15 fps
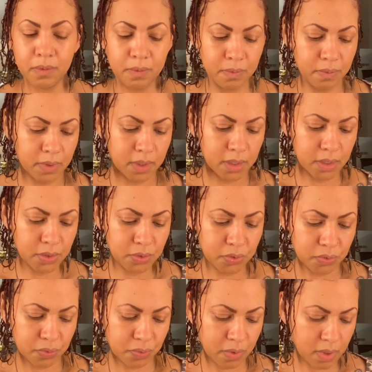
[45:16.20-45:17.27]
We could
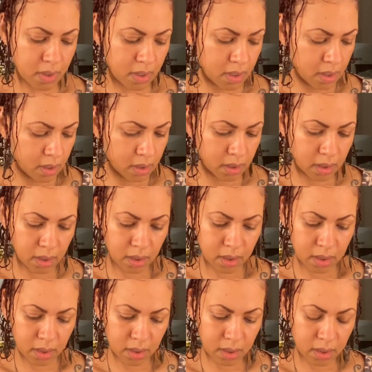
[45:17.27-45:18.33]
try like
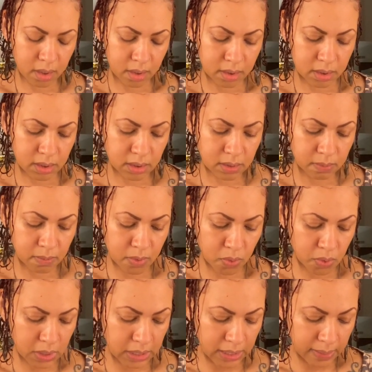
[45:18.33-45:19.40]
a
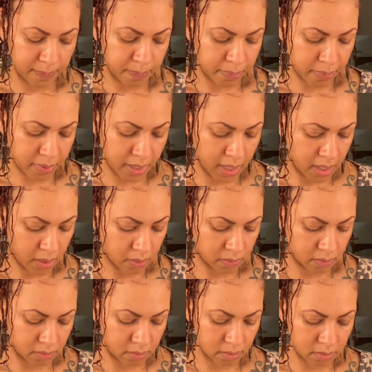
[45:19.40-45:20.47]
smoky
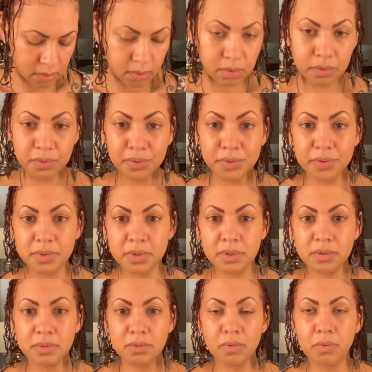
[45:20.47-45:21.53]
brown or
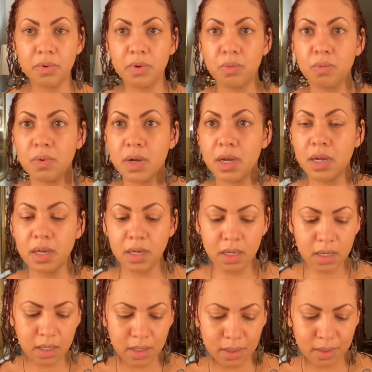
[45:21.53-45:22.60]
a wine
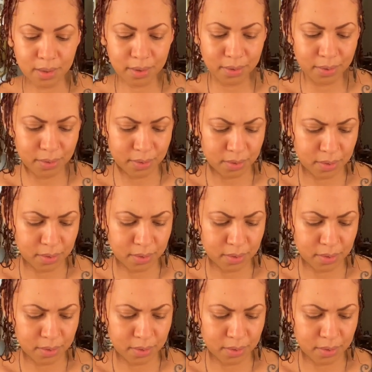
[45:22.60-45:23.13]
color.